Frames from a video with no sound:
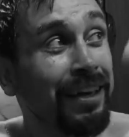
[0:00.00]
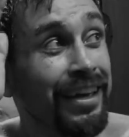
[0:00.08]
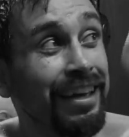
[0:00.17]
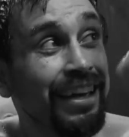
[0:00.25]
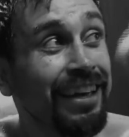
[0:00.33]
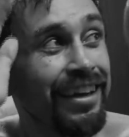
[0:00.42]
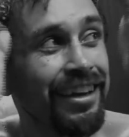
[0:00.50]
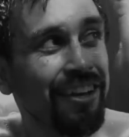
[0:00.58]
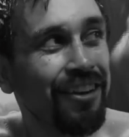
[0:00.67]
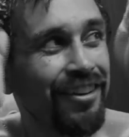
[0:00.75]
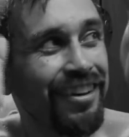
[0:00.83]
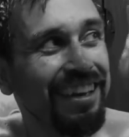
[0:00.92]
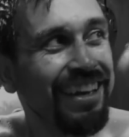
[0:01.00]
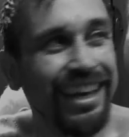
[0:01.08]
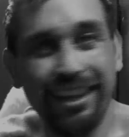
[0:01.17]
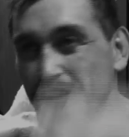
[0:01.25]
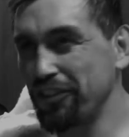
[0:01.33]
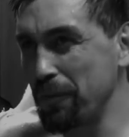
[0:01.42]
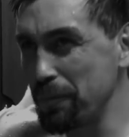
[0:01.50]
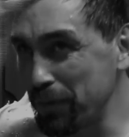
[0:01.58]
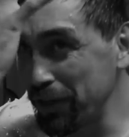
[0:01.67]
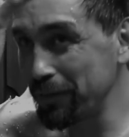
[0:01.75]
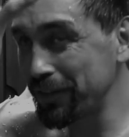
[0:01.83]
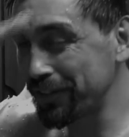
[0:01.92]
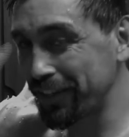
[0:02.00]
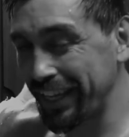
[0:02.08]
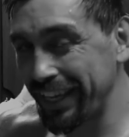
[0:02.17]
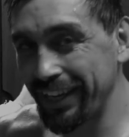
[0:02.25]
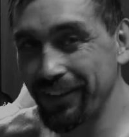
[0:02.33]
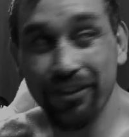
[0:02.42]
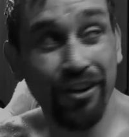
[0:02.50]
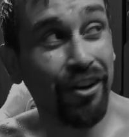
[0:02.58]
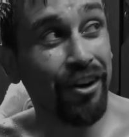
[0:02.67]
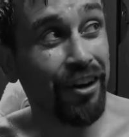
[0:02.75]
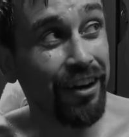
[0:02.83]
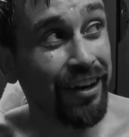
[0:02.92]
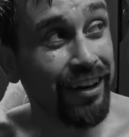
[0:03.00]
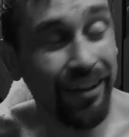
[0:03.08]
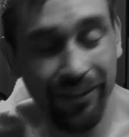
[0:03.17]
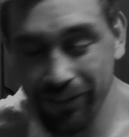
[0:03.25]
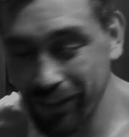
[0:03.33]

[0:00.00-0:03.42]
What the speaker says: they had me in there for 20. They pull me out, and I'm